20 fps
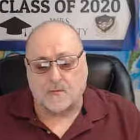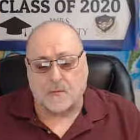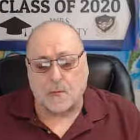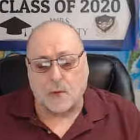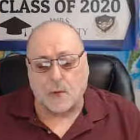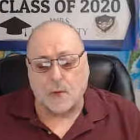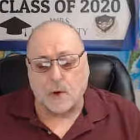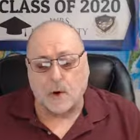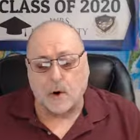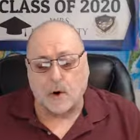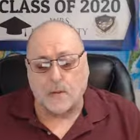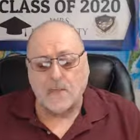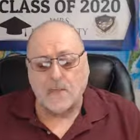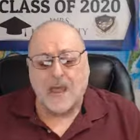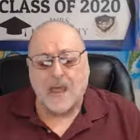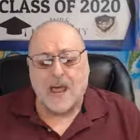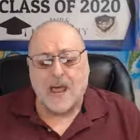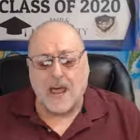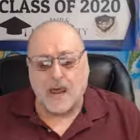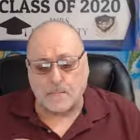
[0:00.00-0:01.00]
for
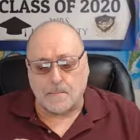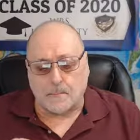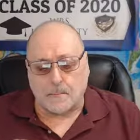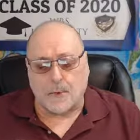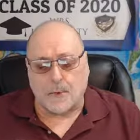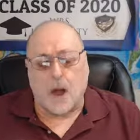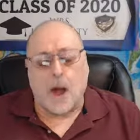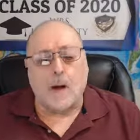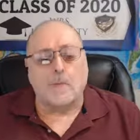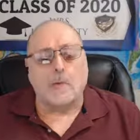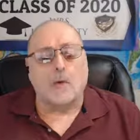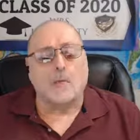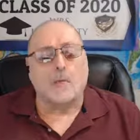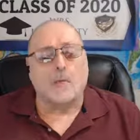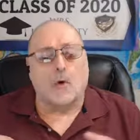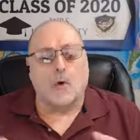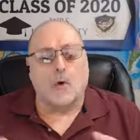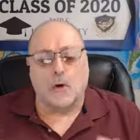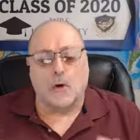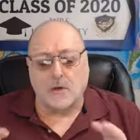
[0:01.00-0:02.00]
a problem
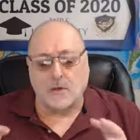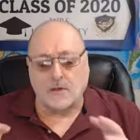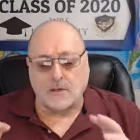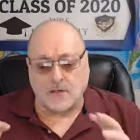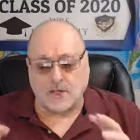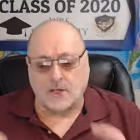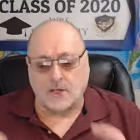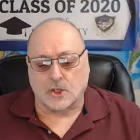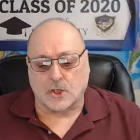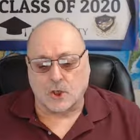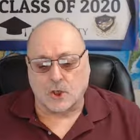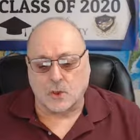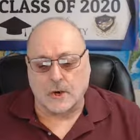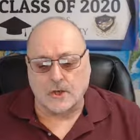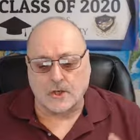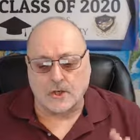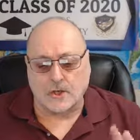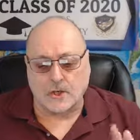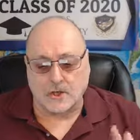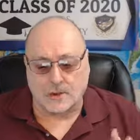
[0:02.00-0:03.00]
or
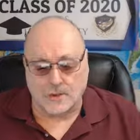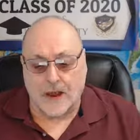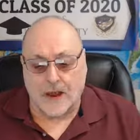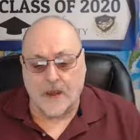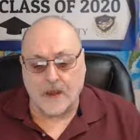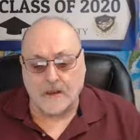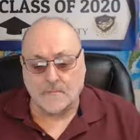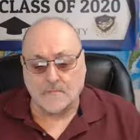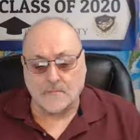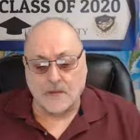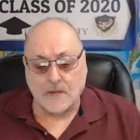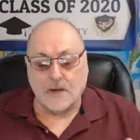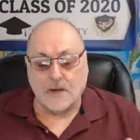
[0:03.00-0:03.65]
situation, right?